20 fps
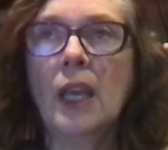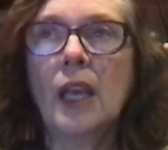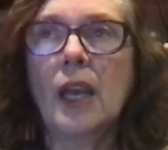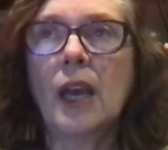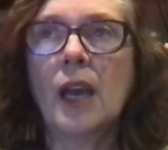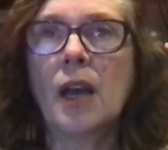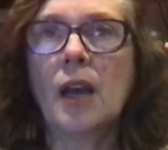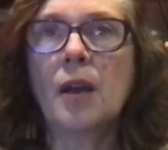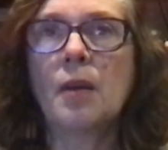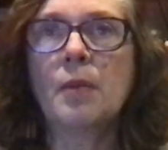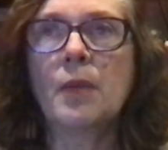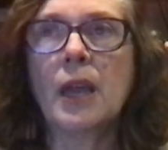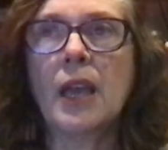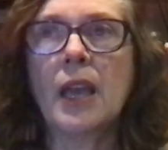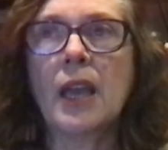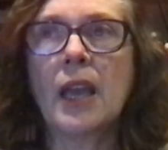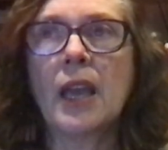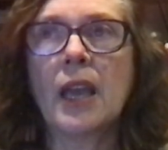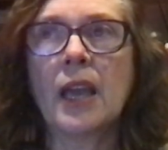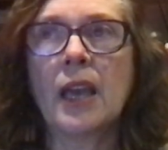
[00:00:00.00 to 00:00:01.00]
um,
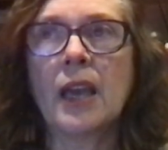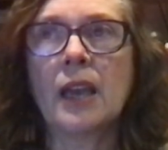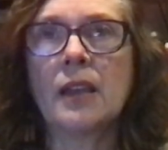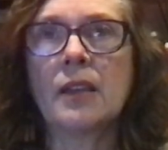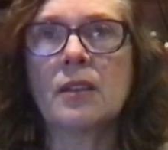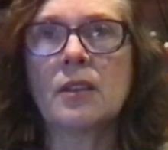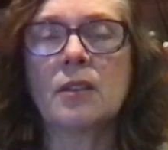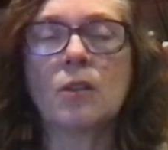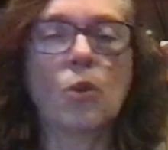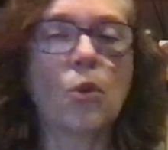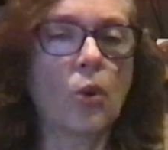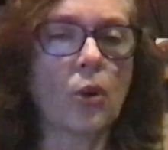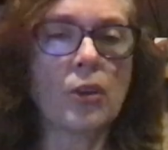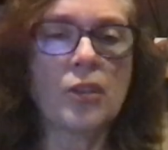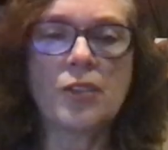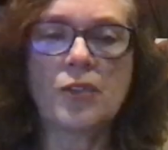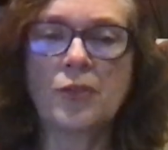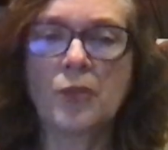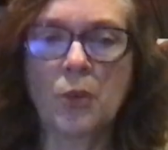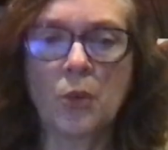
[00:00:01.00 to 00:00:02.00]
and
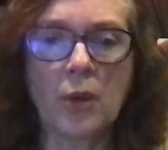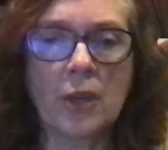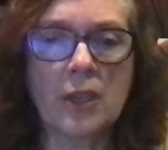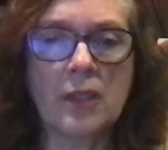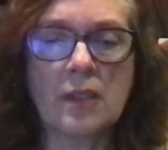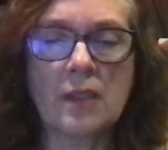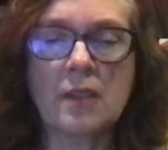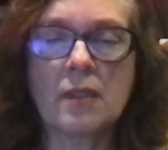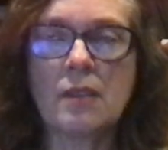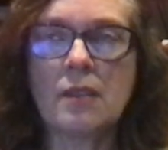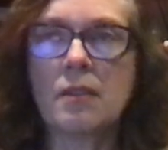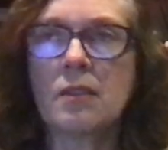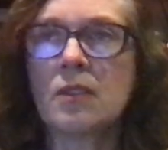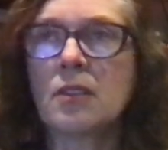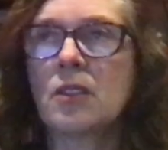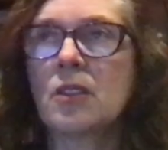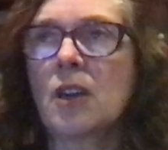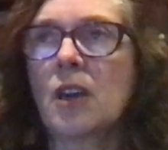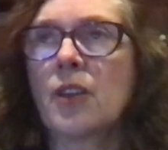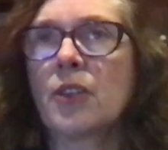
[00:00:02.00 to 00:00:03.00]
hoarse voice,
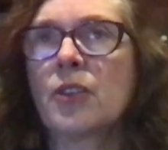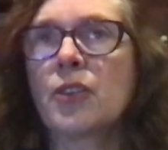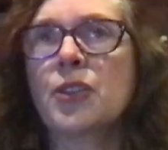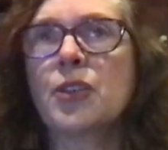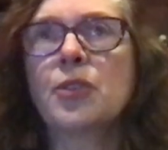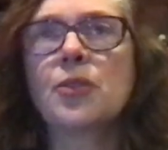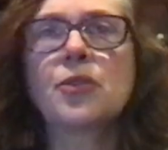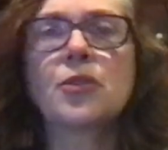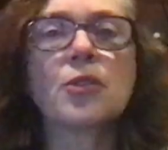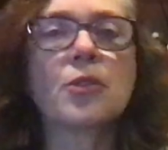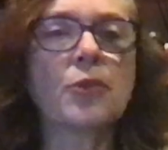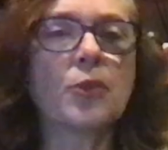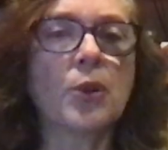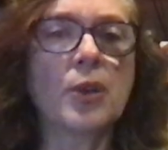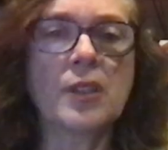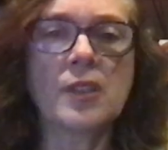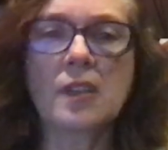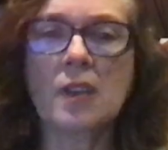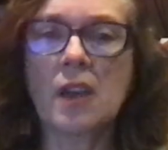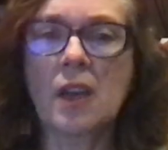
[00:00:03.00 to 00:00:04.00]
daughter used her
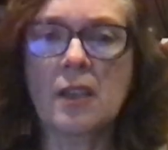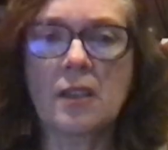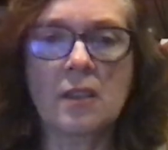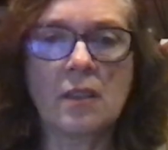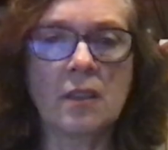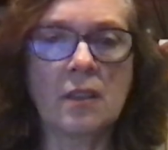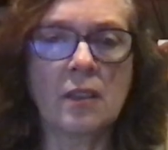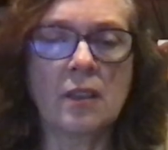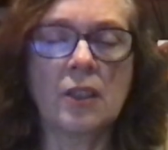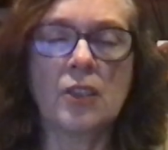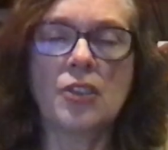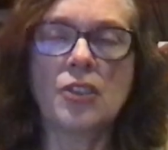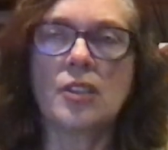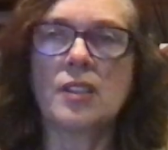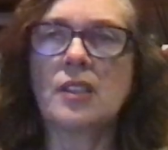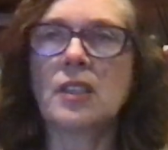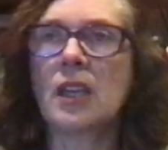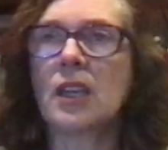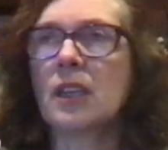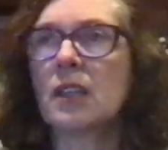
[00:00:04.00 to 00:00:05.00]
voice constantly. She
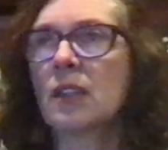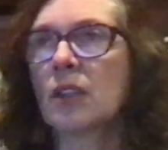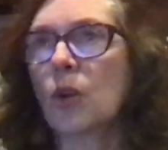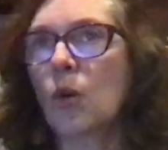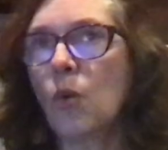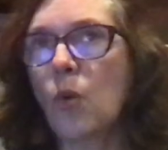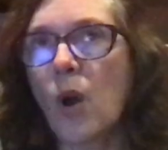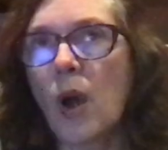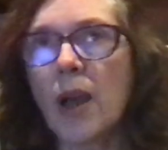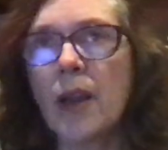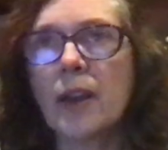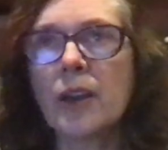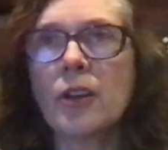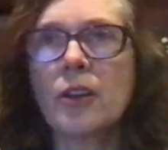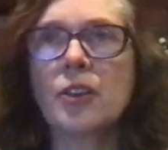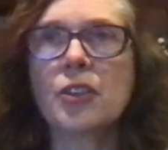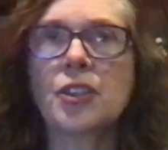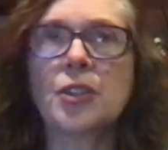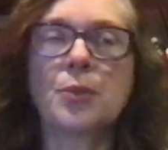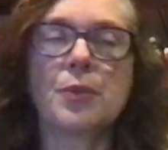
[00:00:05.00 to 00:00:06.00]
sang in the
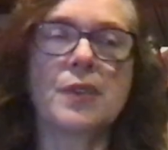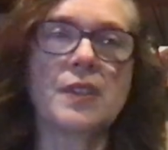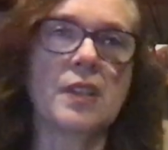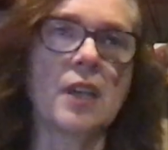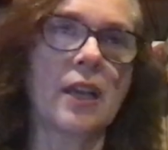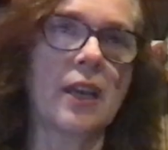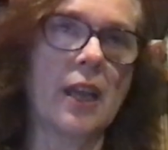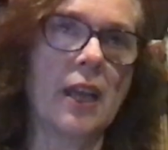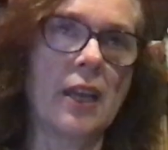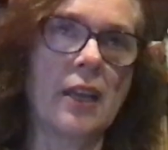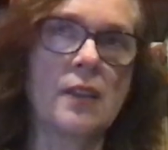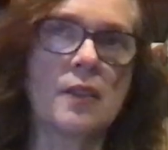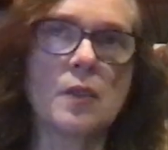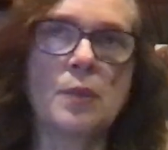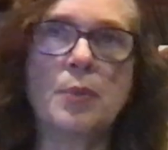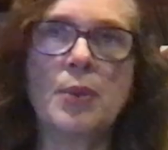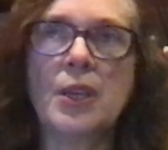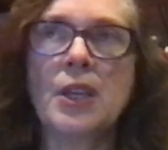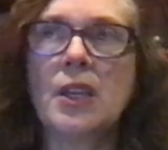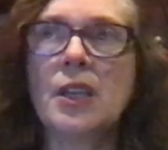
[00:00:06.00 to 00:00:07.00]
choir, she was on
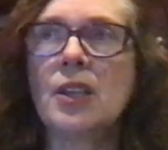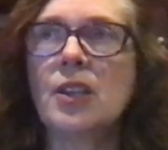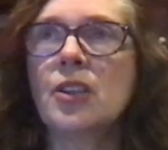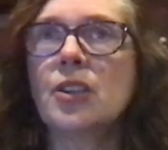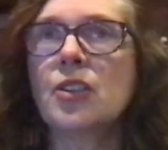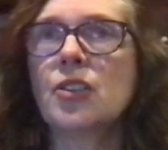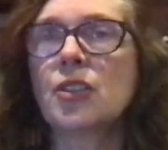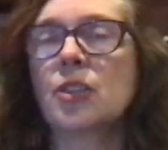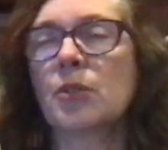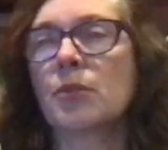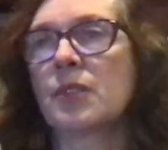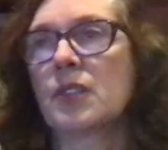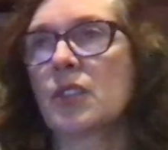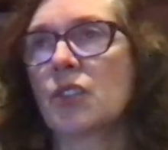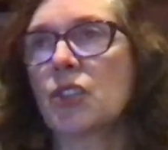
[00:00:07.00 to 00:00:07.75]
ASB, she was a